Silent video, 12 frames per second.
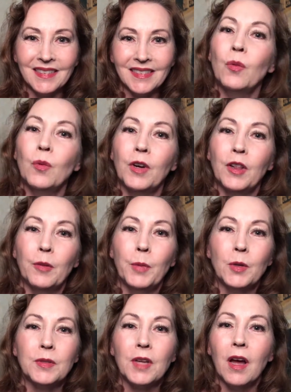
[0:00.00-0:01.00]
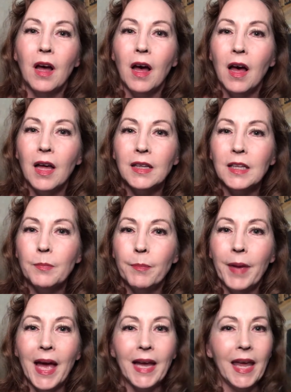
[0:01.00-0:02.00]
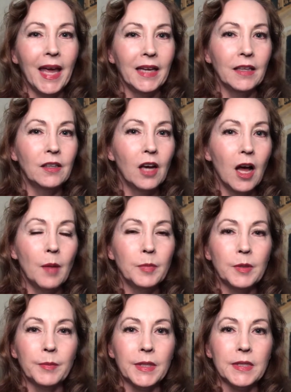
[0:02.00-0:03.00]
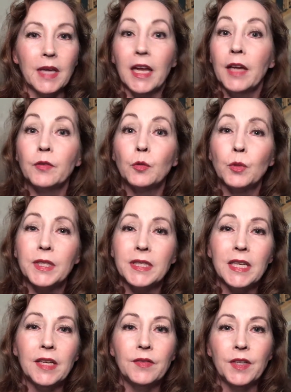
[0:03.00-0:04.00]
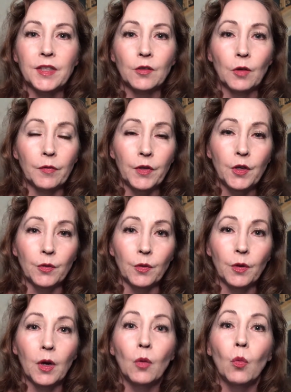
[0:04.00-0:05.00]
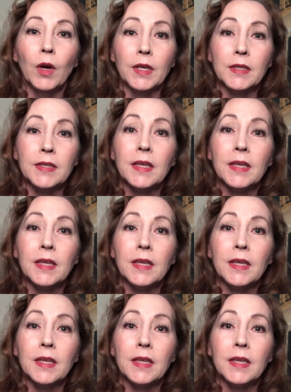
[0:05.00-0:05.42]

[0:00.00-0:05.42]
One of the most oddly backhanded compliments I ever received in a review was,